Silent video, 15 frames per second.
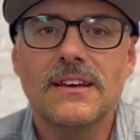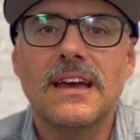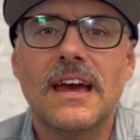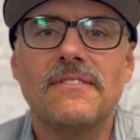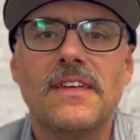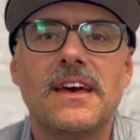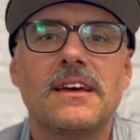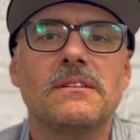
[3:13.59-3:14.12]

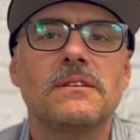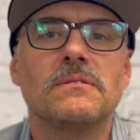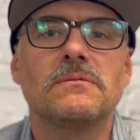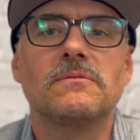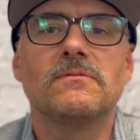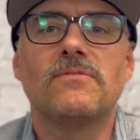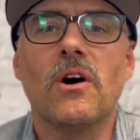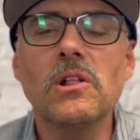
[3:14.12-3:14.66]
and then
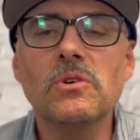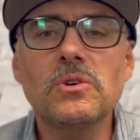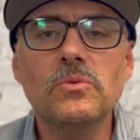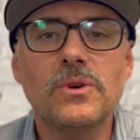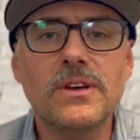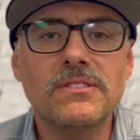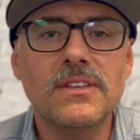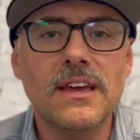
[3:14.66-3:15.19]
follow it
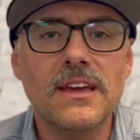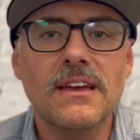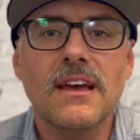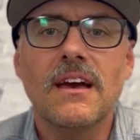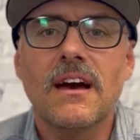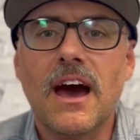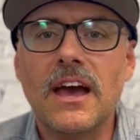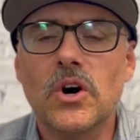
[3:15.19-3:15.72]
with a,
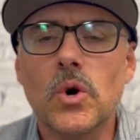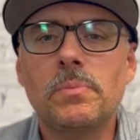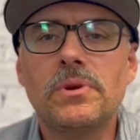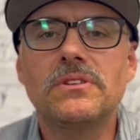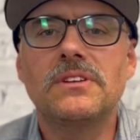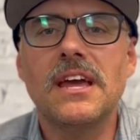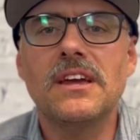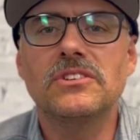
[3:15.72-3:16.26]
I hope your
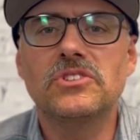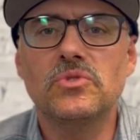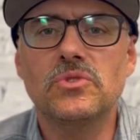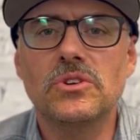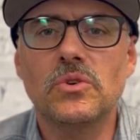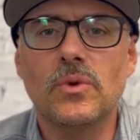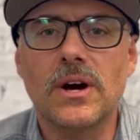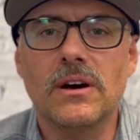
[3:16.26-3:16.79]
day is
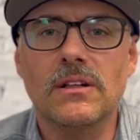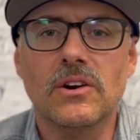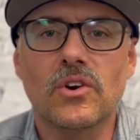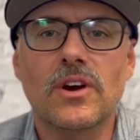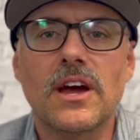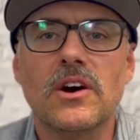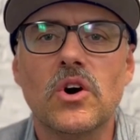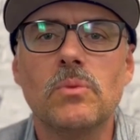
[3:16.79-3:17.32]
doing well,
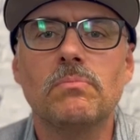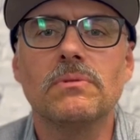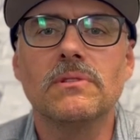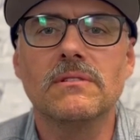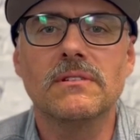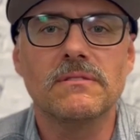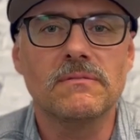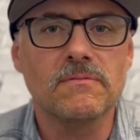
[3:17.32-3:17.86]
or I hope
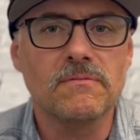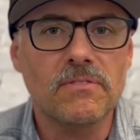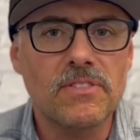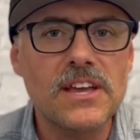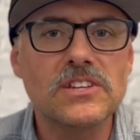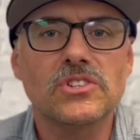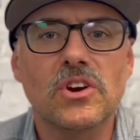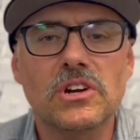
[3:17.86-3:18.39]

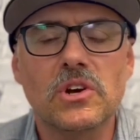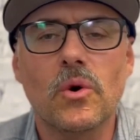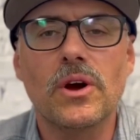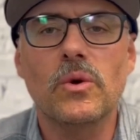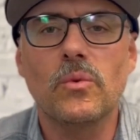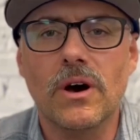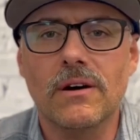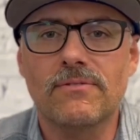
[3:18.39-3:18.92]
things are
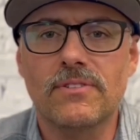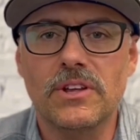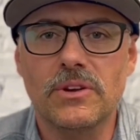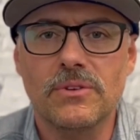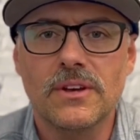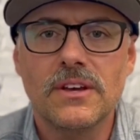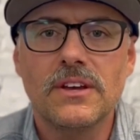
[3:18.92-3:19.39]
going well for you.